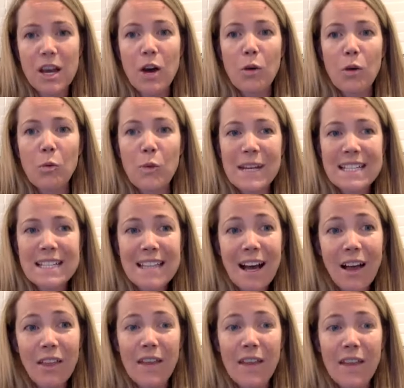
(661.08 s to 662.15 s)
we
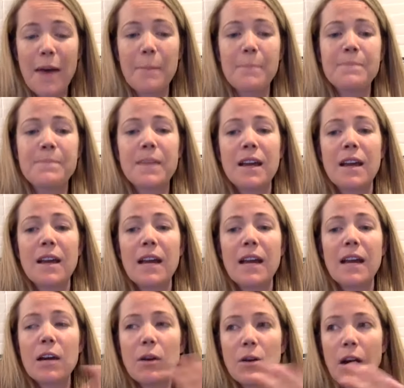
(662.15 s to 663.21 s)
tell them
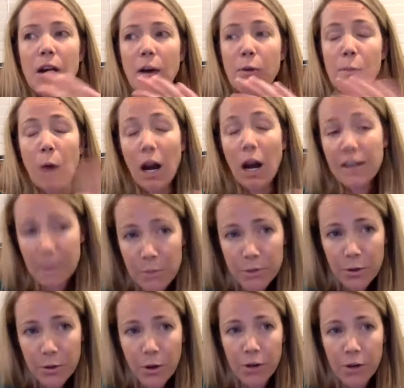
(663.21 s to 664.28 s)
uh, we walk them
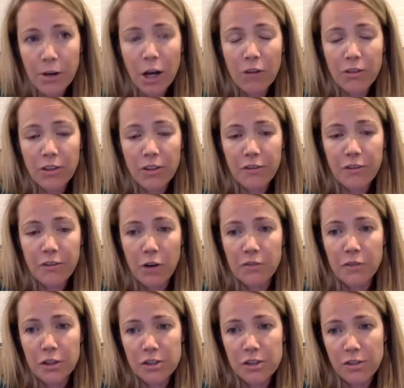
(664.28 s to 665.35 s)
through ordering over the phone
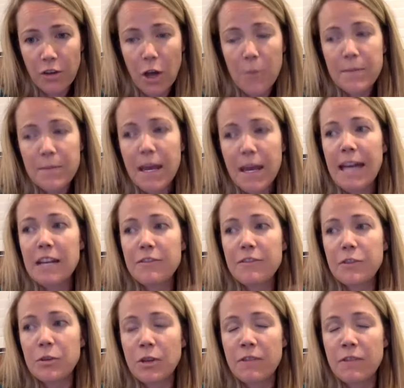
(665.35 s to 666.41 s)
first of all and if
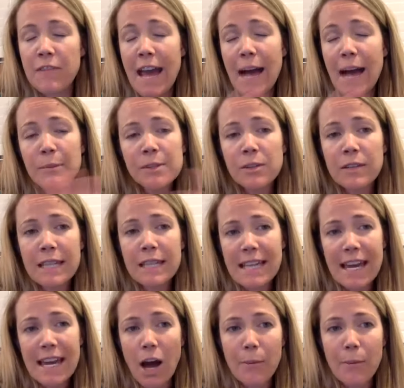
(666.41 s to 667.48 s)
you if they absolutely
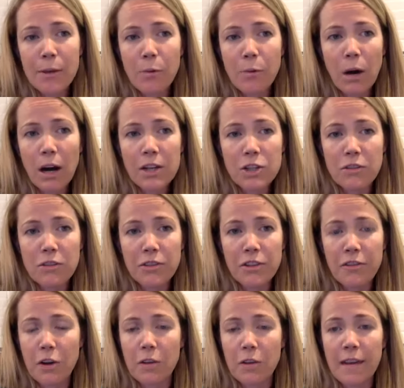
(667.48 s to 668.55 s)
cannot be walked over the
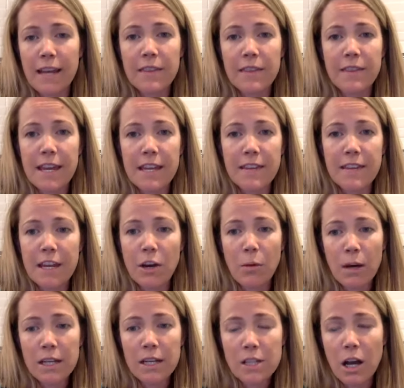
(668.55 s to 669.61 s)
phone like they they don't
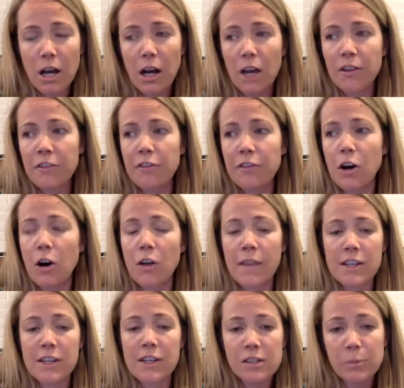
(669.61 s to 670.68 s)
want to talk on the phone
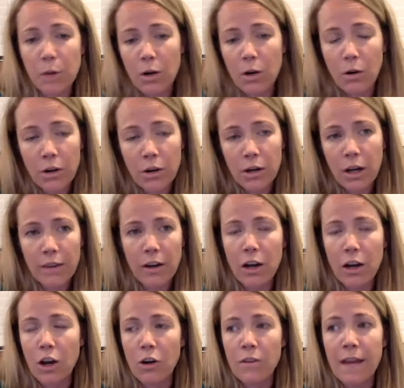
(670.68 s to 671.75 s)
they just want to order on their
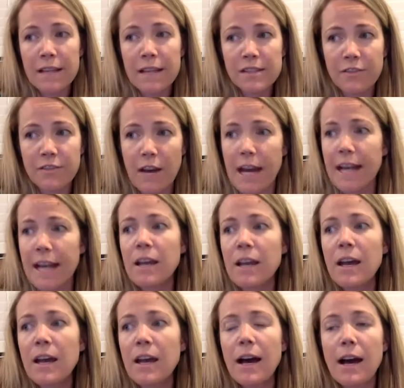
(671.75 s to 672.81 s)
own that's fine
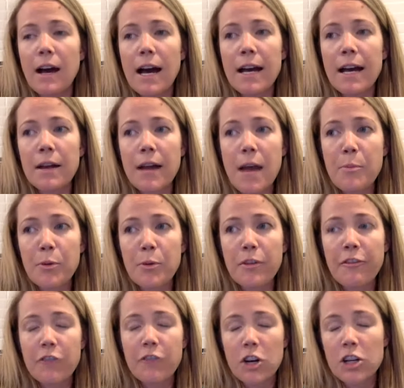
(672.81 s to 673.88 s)
uh, I, I
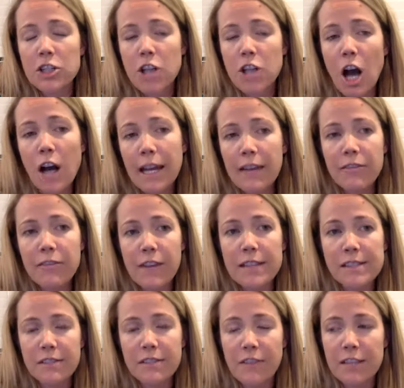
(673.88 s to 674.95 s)
prefer talking
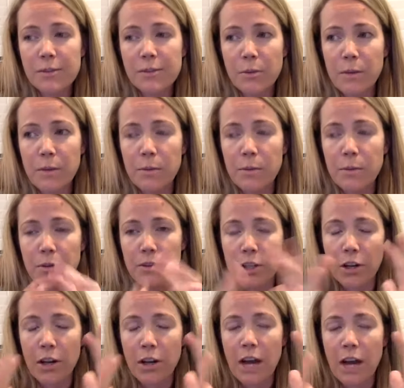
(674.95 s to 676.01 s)
face to face with people you
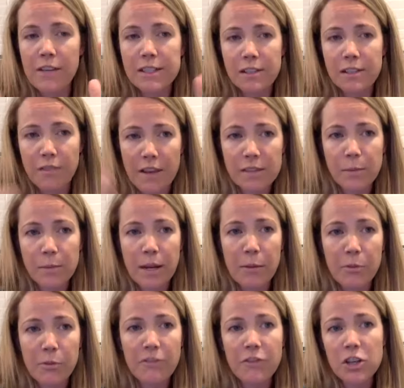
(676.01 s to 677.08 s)
know not face to face but i
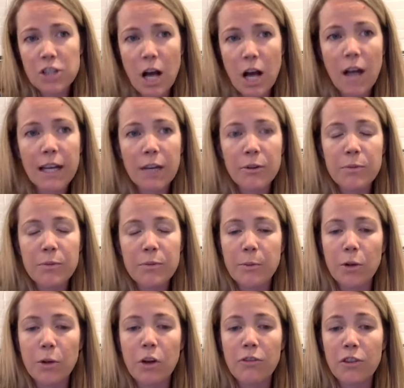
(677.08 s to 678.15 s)
prefer talking with
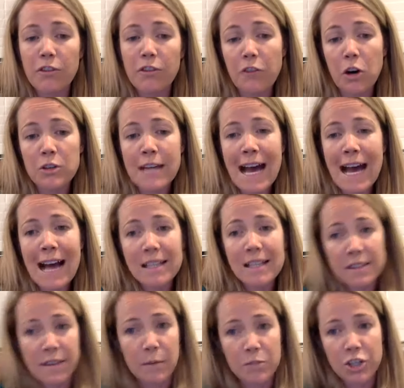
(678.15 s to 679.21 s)
people over the phone to ask
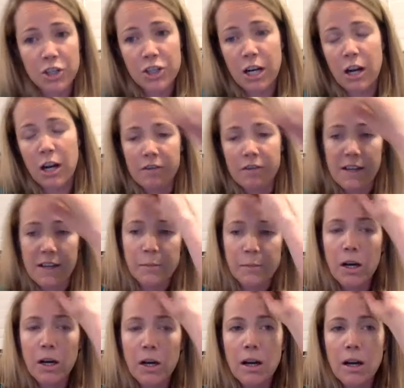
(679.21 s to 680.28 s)
them to share on
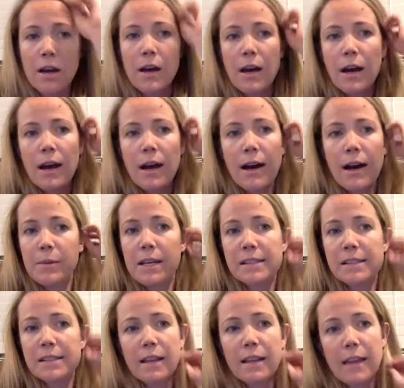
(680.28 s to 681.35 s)
facebook uh,
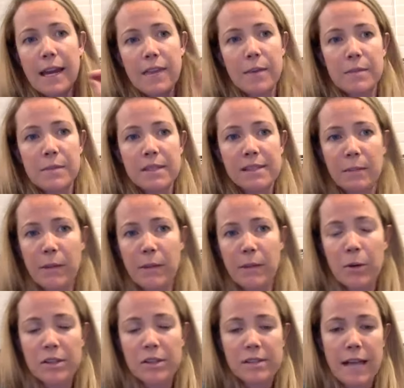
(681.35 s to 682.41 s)
because I like them to see my
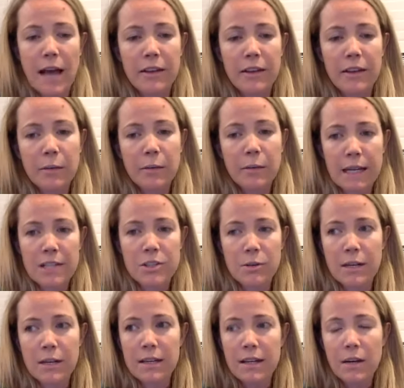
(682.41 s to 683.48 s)
personality when I do
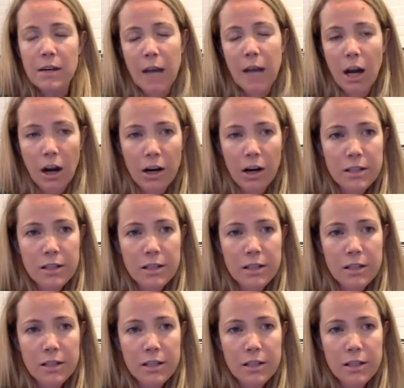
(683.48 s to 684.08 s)
it and hear my heart.